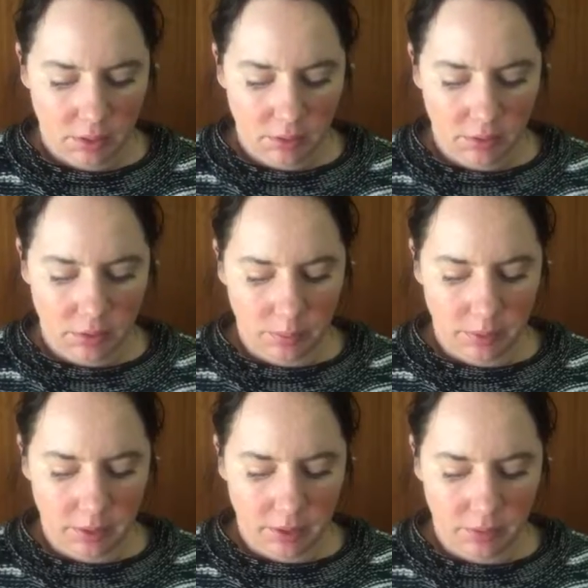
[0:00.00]
This could
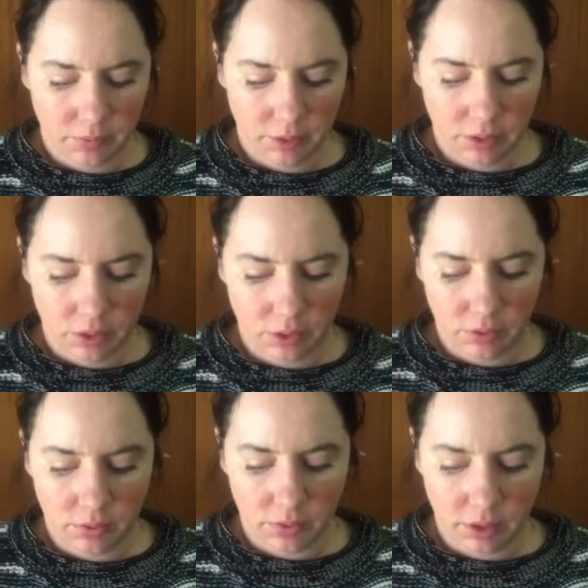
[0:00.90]
be definitely
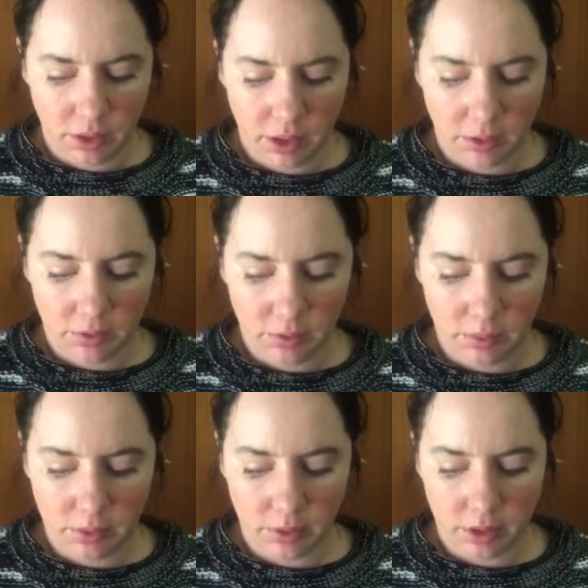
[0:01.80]
used in the
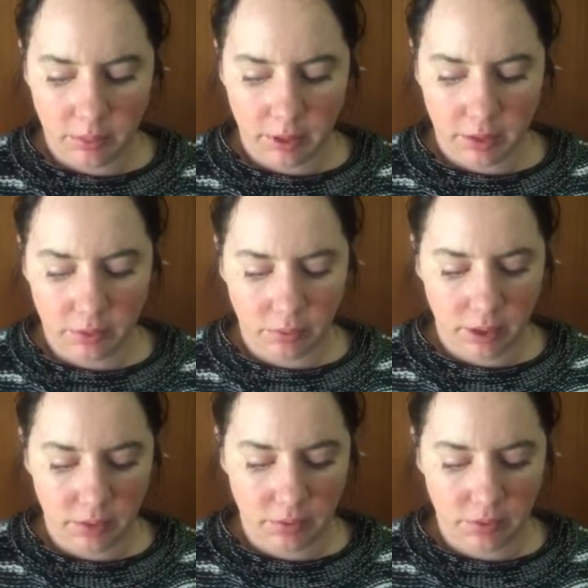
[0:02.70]
classroom to learn about the
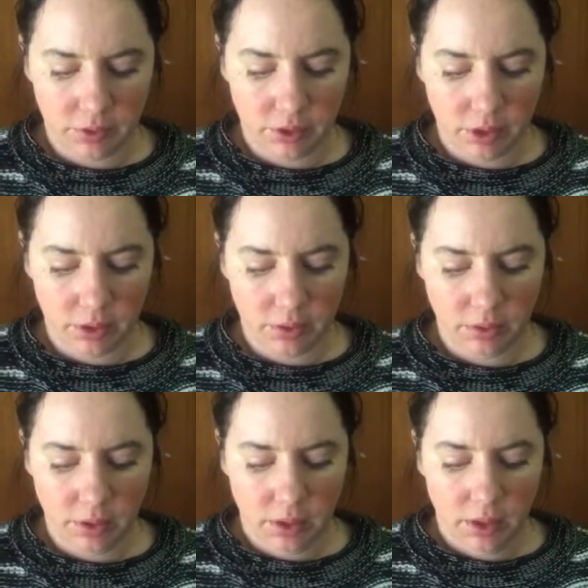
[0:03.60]
rights of a
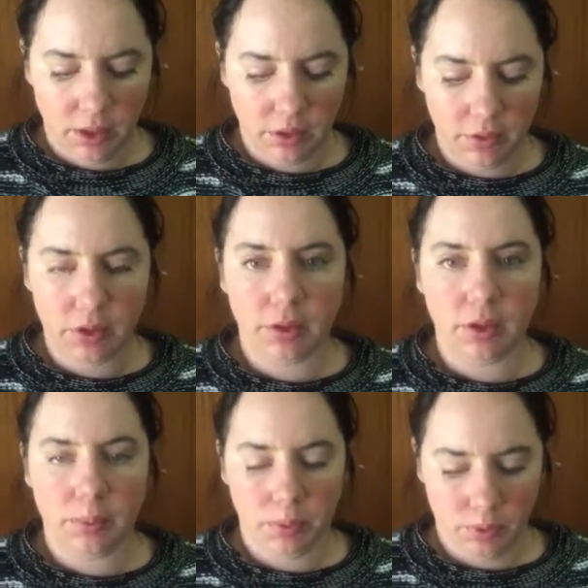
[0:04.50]
child and learn
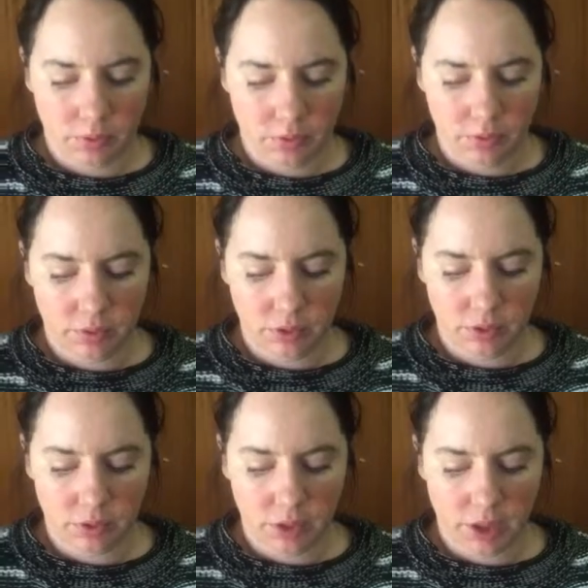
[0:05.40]
the importance of
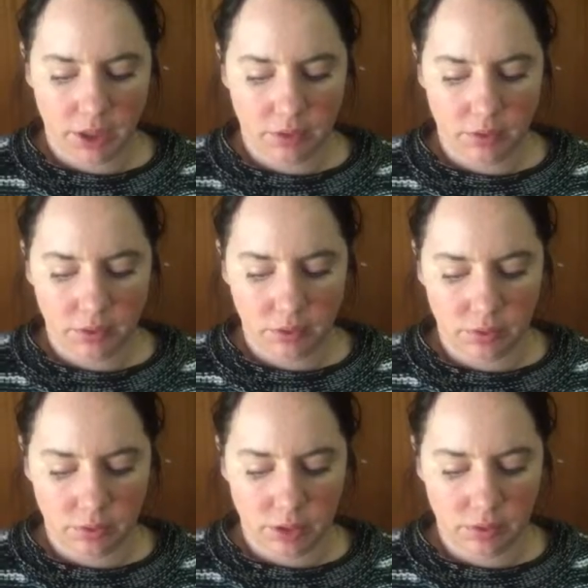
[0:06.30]
social change and
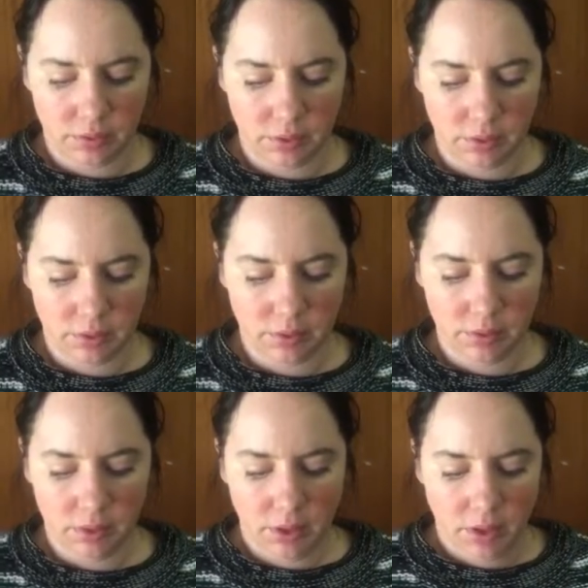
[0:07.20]
social
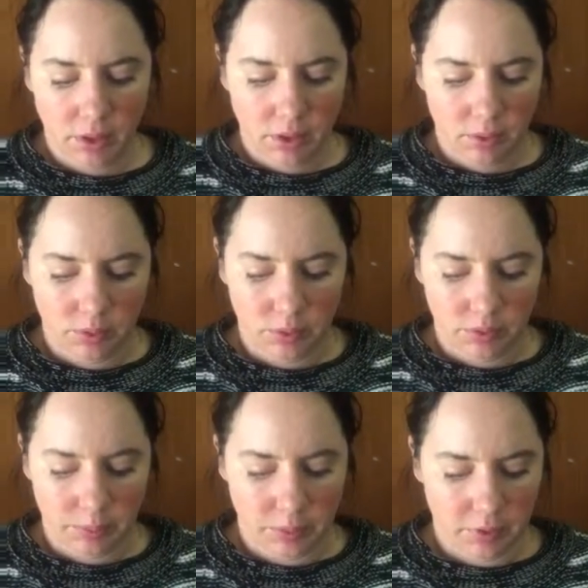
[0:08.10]
justice, which
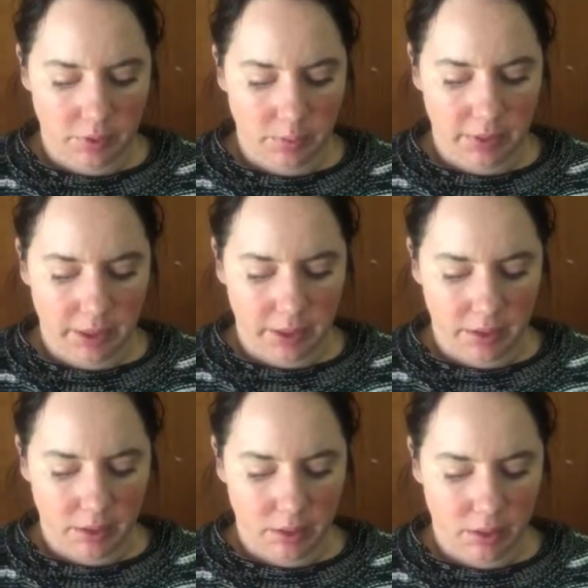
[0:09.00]
was the Principle
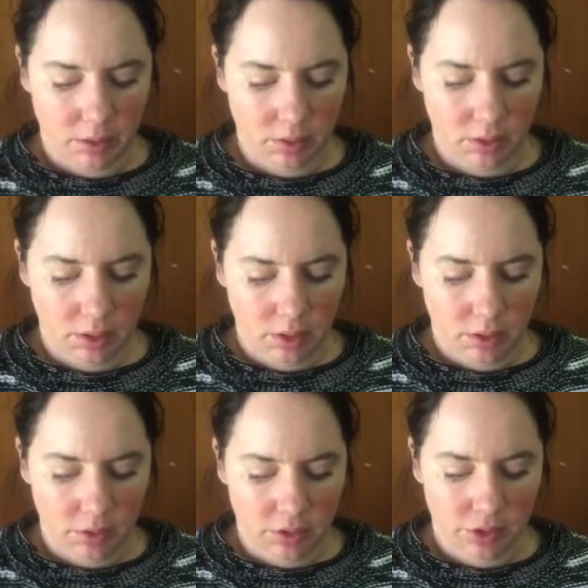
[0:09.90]
8.
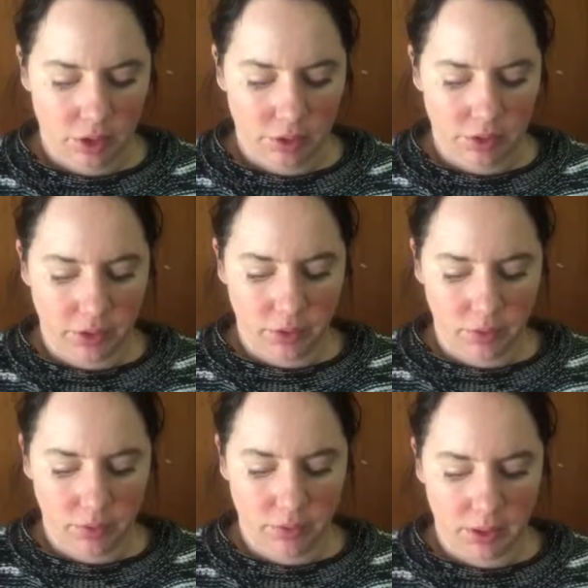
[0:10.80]
The child shall in
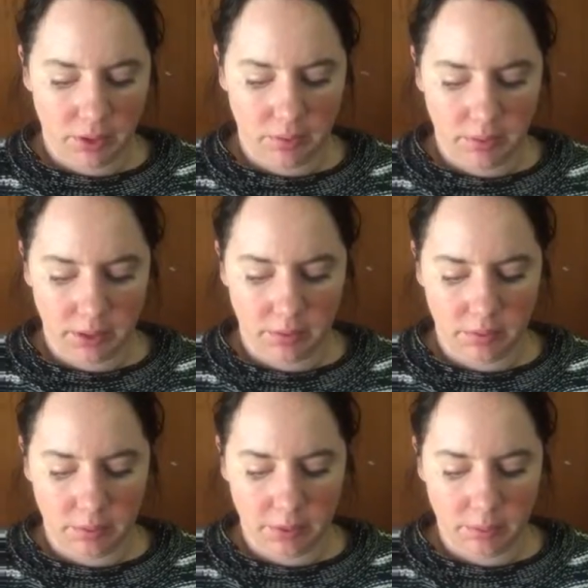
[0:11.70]
all
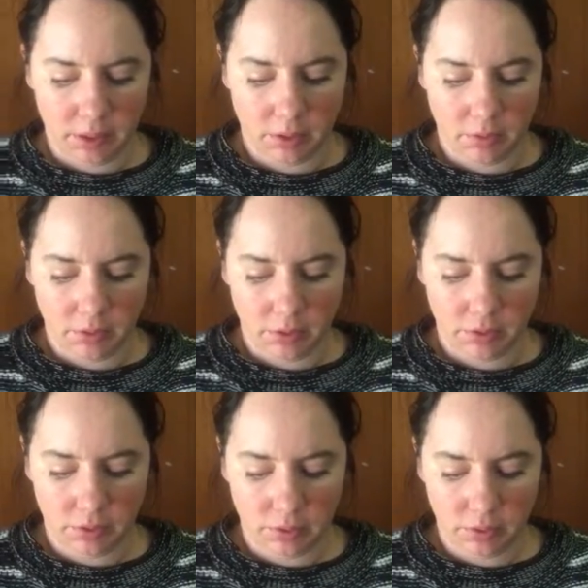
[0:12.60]
circumstances be among the
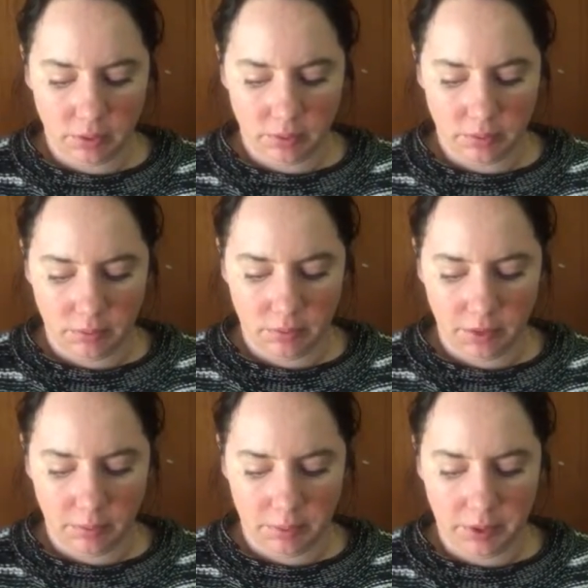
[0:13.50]
first to
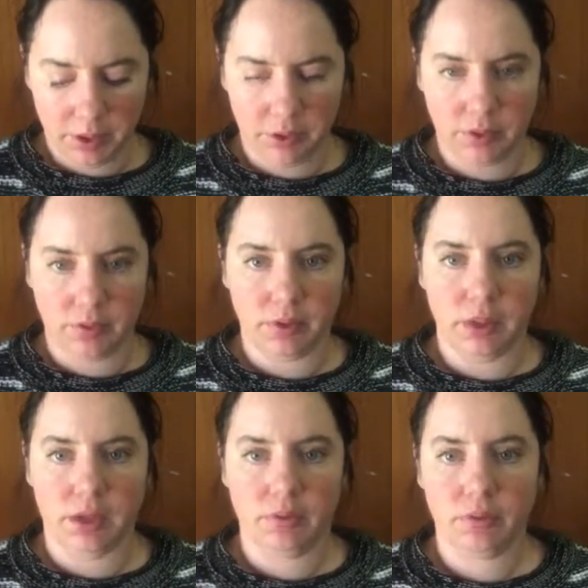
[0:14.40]
receive protection and
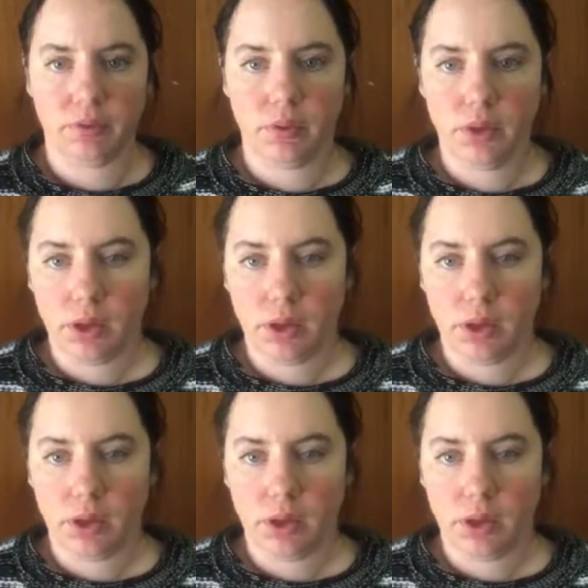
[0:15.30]
relief.